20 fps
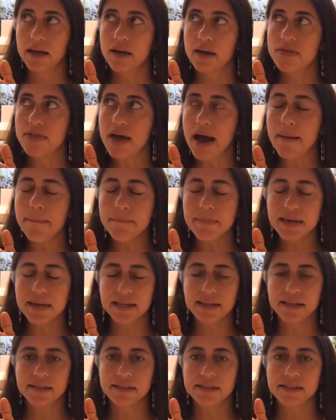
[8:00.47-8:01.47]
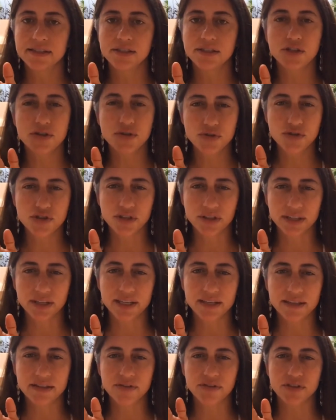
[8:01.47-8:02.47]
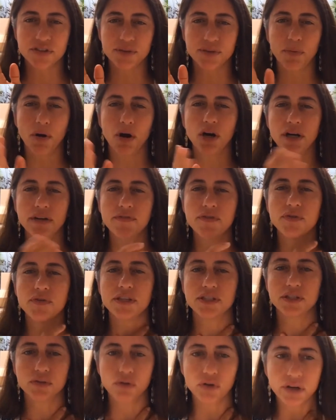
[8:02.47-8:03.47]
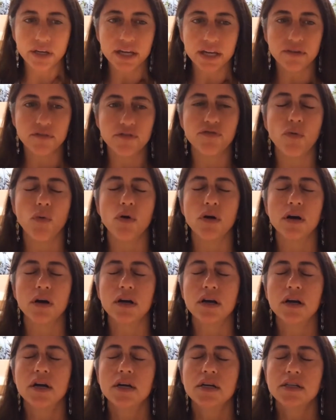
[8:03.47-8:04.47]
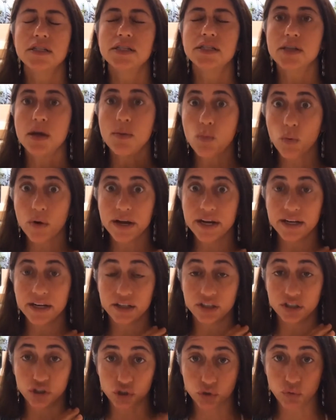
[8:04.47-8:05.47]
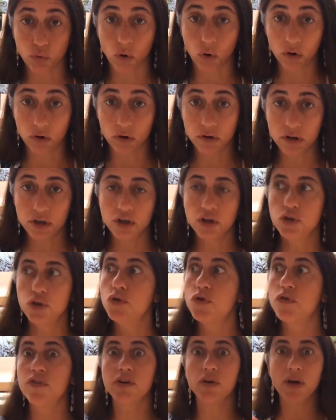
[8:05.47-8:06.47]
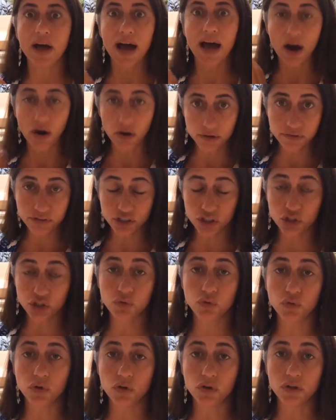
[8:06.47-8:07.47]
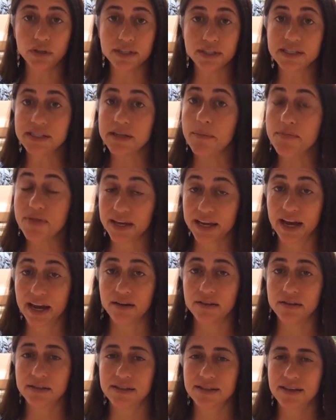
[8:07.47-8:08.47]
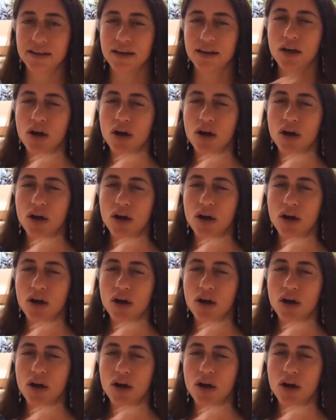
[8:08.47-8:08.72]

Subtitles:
that means usually that there's a part of you that's looking for some way to control. You feel out of control in something else.